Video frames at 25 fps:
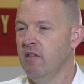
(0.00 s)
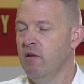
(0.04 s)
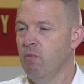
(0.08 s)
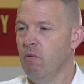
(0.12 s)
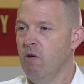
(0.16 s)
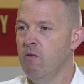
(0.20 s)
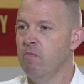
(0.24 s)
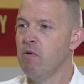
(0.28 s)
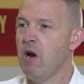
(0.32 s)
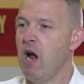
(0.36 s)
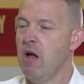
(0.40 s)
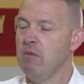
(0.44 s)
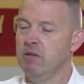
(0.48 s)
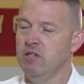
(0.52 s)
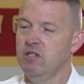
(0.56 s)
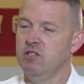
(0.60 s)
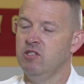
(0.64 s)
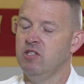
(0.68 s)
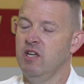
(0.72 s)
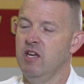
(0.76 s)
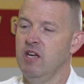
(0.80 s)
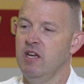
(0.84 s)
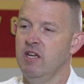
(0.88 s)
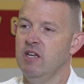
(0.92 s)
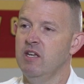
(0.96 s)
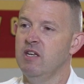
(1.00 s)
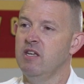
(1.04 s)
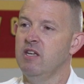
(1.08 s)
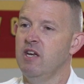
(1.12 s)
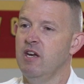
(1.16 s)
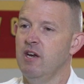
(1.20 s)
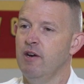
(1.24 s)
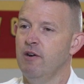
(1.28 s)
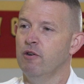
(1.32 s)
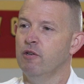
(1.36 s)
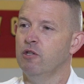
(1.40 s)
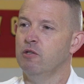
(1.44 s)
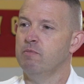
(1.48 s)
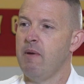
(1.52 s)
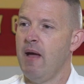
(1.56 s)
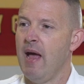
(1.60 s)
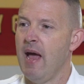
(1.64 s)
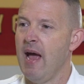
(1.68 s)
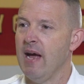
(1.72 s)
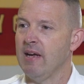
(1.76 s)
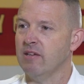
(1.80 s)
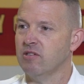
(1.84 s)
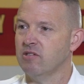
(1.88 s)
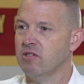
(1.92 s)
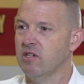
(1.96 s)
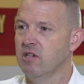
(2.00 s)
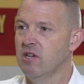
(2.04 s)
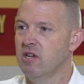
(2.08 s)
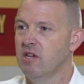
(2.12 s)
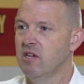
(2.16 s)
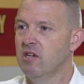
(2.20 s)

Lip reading: than we've probably seen in years past.